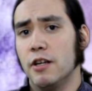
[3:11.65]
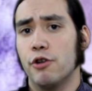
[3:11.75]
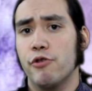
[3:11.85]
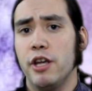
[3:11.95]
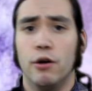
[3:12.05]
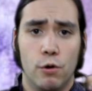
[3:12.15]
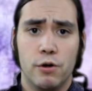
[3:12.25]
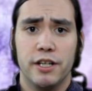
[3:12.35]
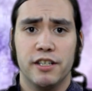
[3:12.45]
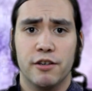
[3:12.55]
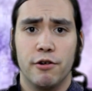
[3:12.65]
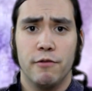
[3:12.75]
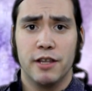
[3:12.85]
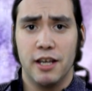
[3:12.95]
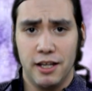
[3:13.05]
agree or disagree
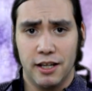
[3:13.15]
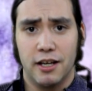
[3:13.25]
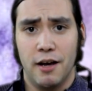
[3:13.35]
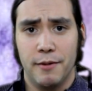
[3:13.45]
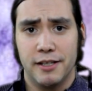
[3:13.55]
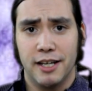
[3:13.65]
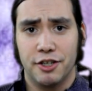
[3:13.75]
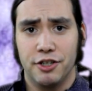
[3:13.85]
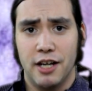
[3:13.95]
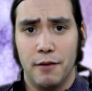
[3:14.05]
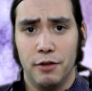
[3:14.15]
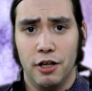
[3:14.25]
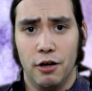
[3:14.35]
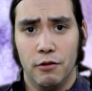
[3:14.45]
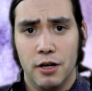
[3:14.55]
with in the comments section down
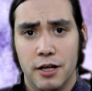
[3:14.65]
below.